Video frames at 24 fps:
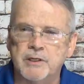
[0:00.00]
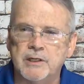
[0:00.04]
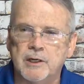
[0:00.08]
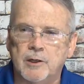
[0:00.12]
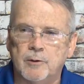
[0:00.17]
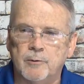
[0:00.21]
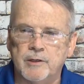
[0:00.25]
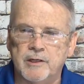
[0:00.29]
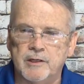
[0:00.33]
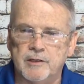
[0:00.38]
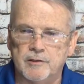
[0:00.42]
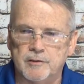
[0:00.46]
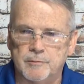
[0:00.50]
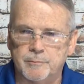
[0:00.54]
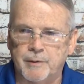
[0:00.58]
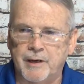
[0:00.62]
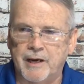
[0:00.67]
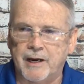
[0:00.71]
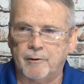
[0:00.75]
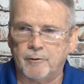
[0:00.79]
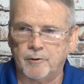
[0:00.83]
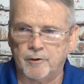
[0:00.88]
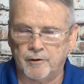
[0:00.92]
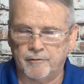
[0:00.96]
PoE, is
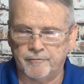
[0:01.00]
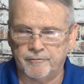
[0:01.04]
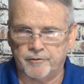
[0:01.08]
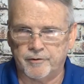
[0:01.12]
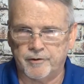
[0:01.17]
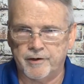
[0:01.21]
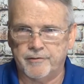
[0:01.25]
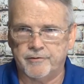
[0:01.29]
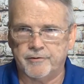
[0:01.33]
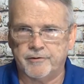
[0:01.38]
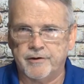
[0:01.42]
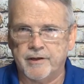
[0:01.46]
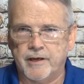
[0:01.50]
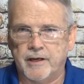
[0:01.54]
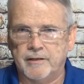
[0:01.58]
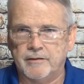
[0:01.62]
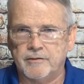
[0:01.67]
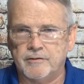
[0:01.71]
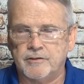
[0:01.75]
power over Ethernet.